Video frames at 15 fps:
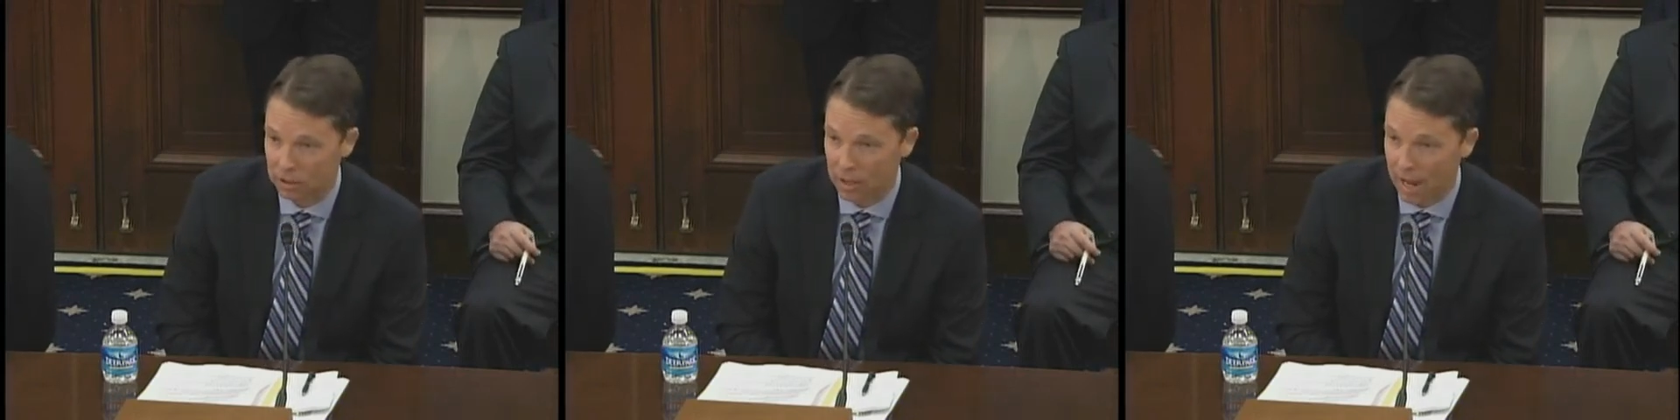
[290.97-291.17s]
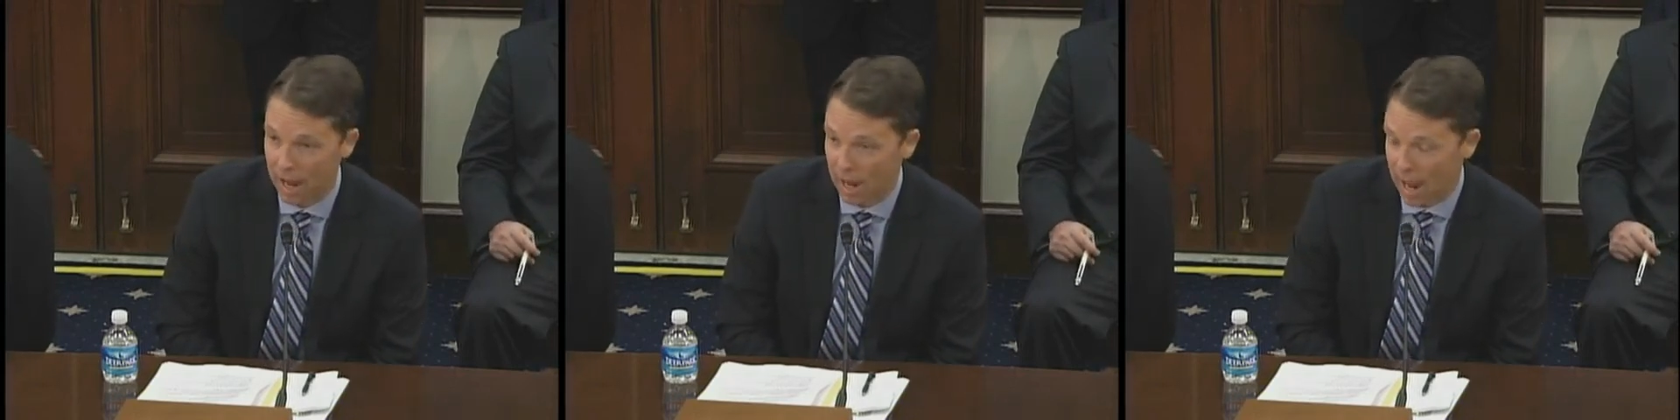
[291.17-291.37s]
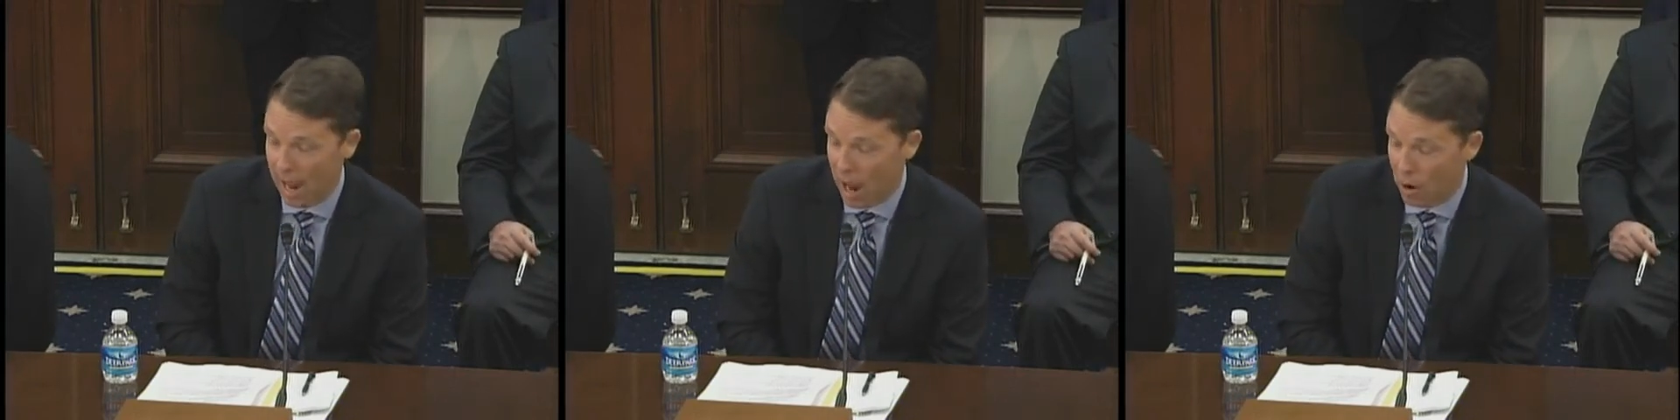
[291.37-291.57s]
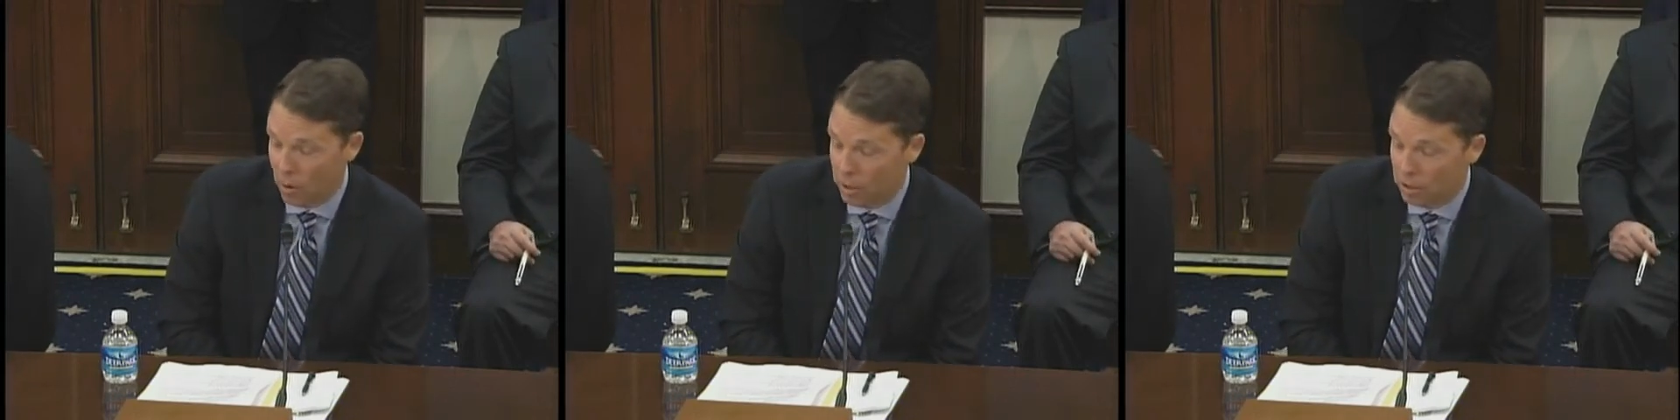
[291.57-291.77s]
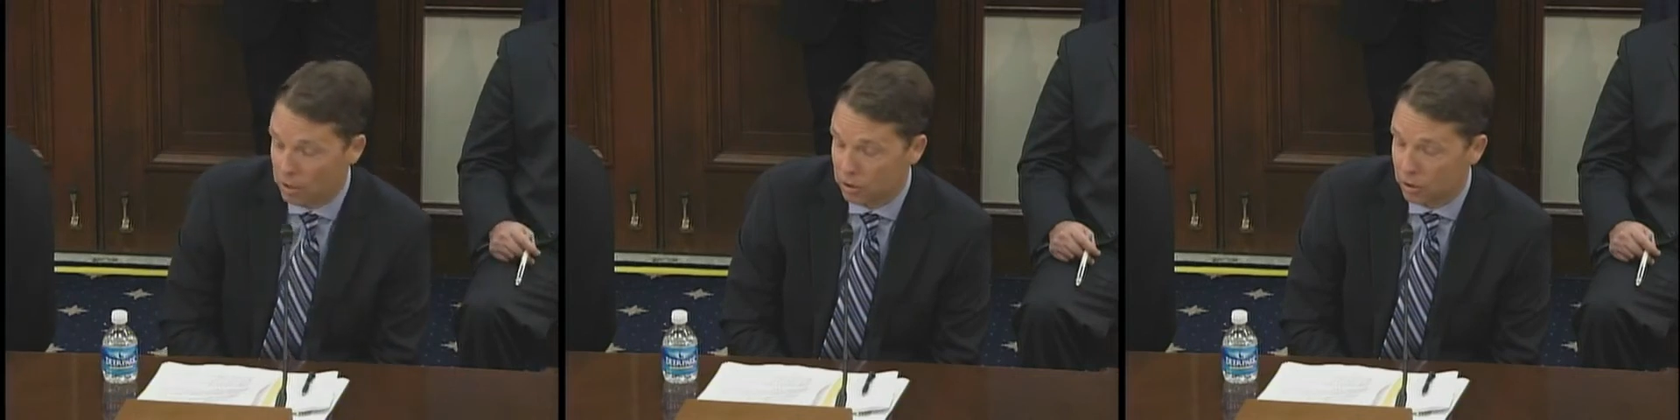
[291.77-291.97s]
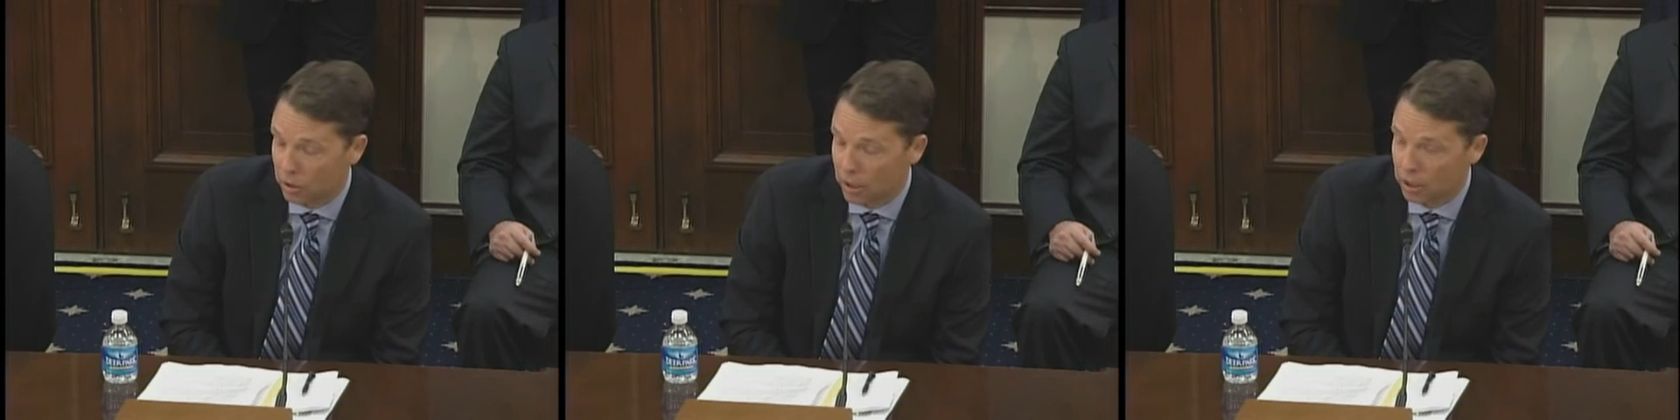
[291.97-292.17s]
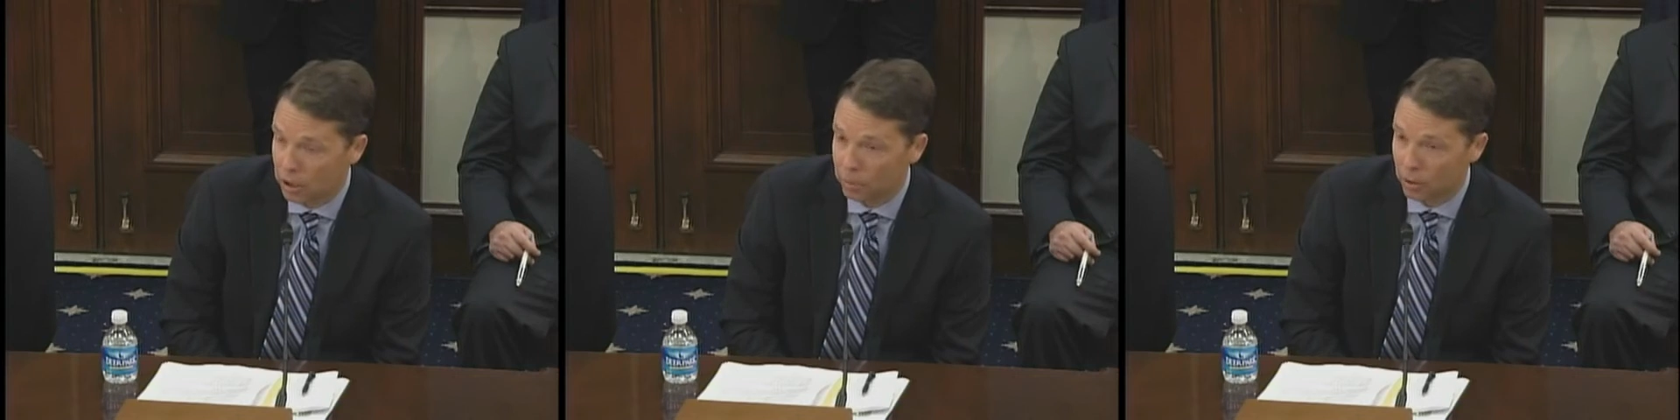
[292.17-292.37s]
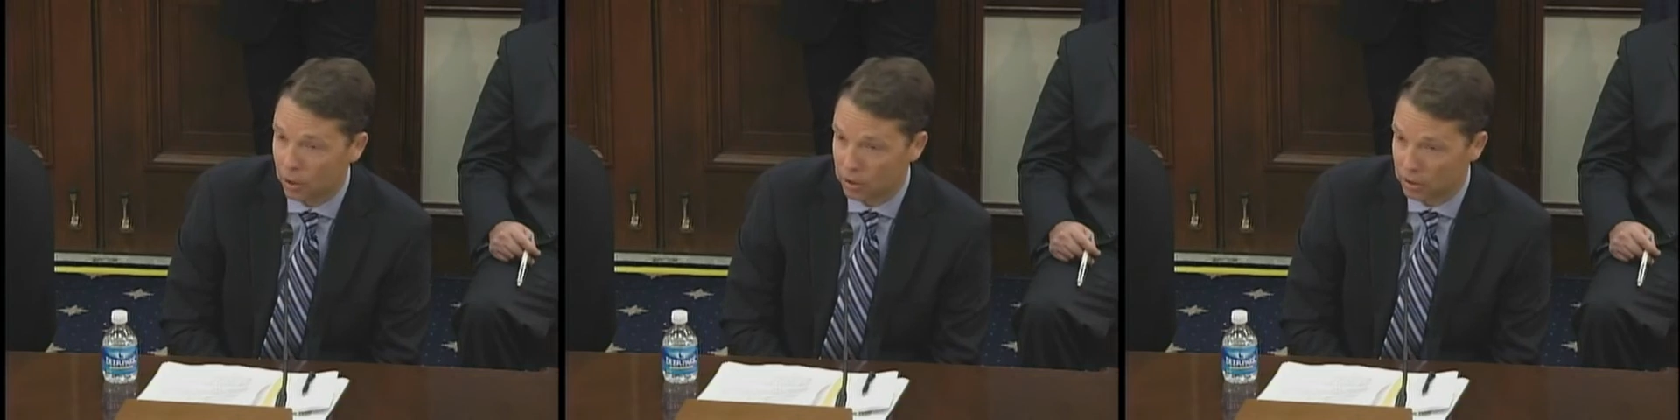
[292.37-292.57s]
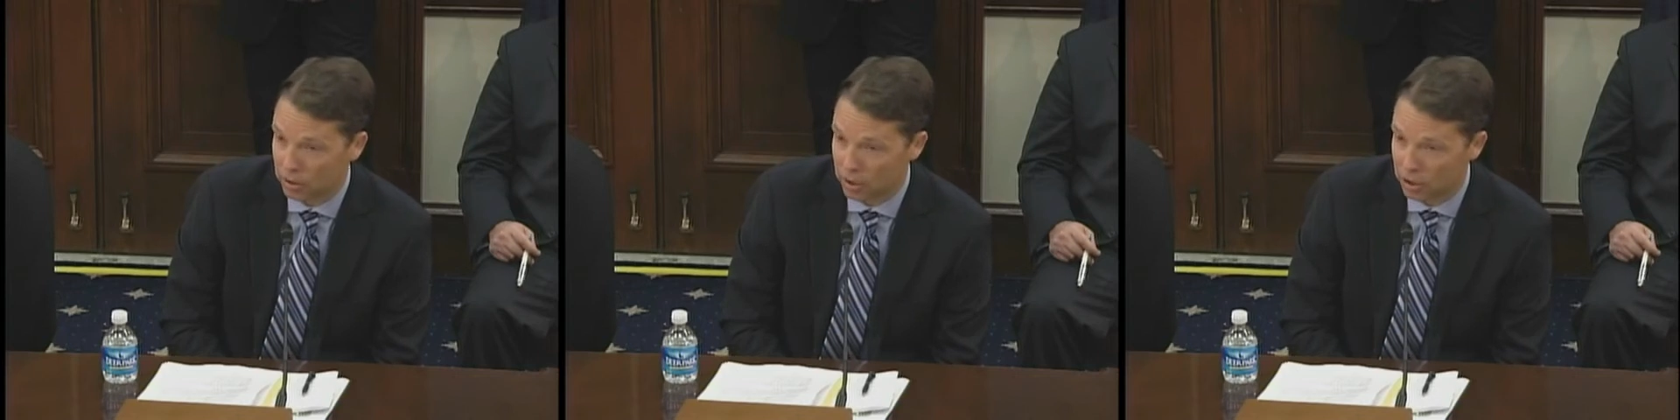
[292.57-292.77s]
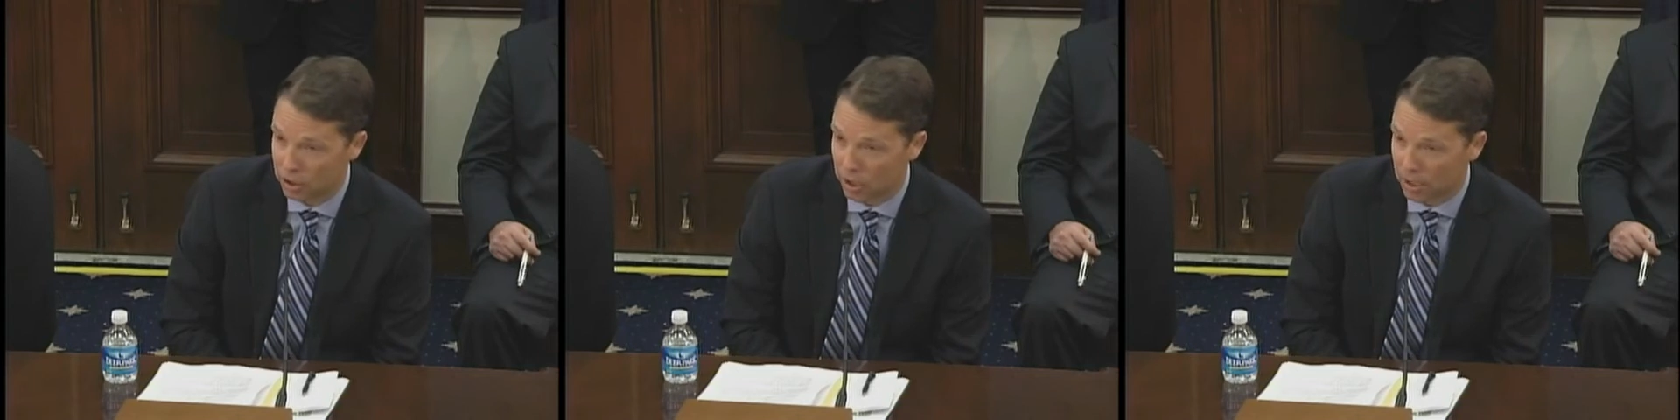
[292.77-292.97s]
how is the experience in the
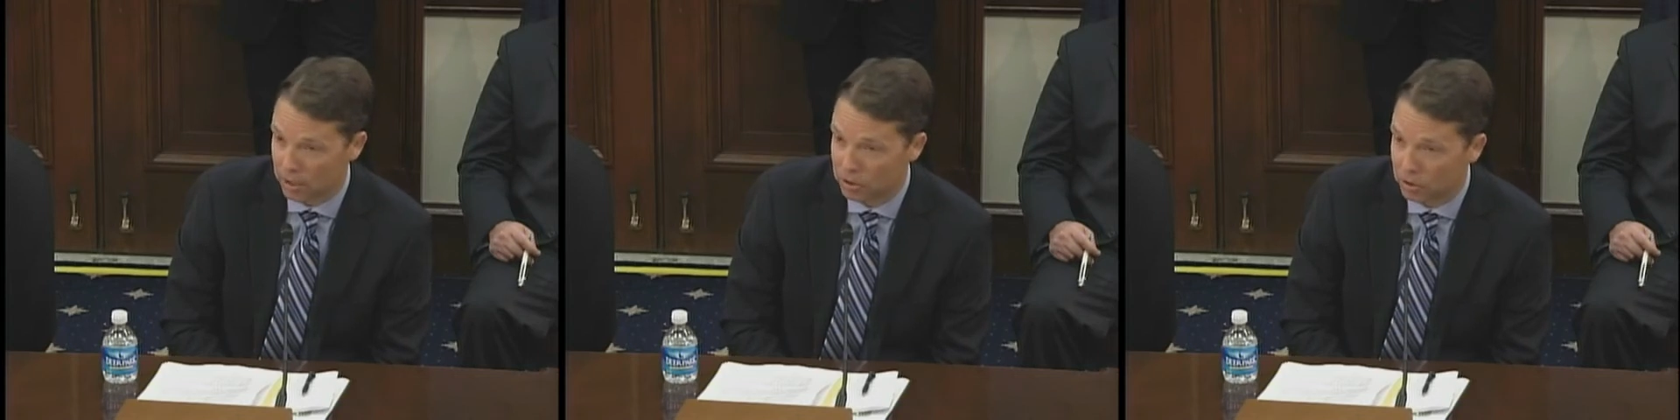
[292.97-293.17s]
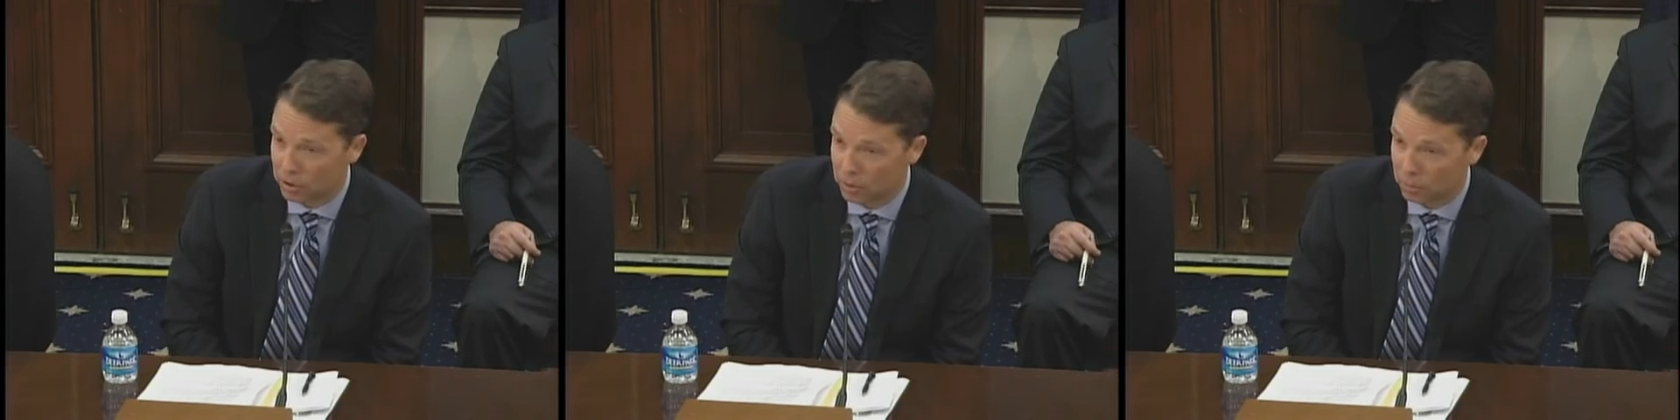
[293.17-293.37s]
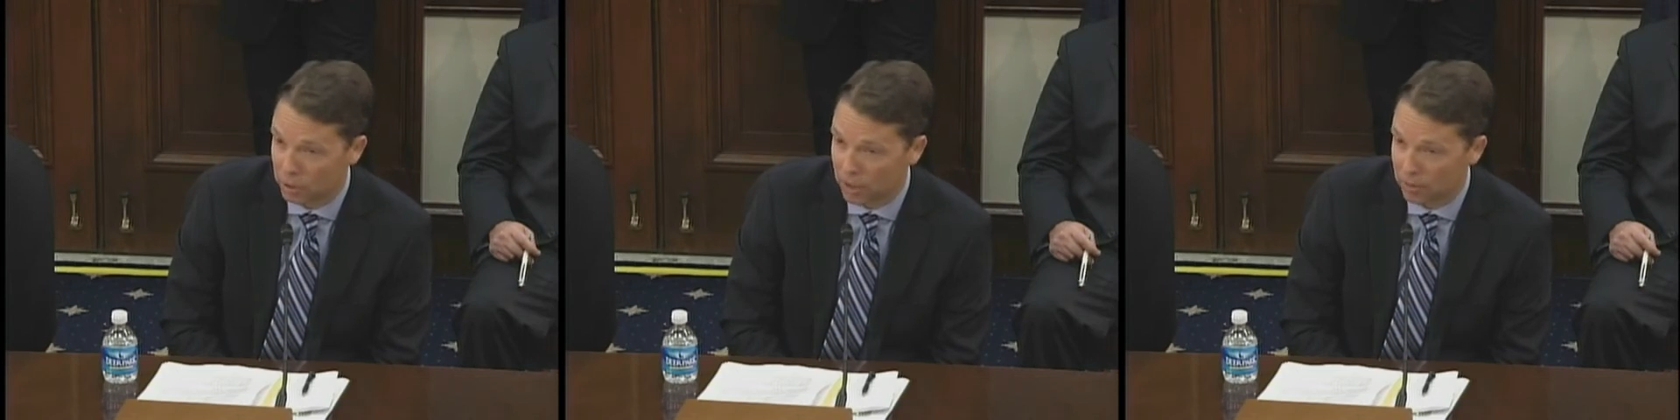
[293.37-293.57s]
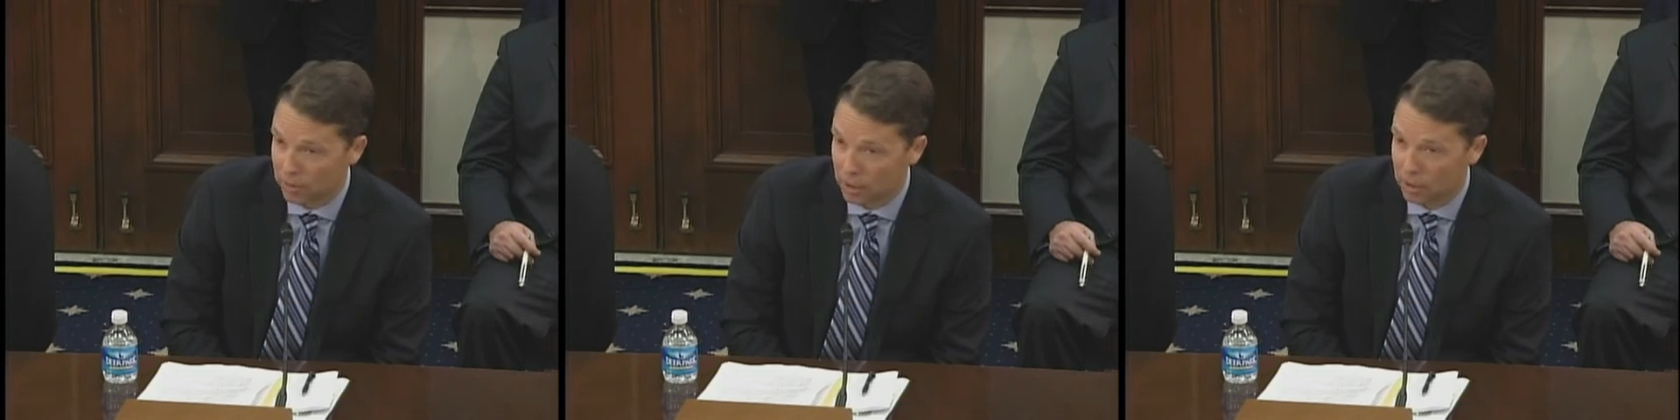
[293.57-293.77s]
exchanges going to be.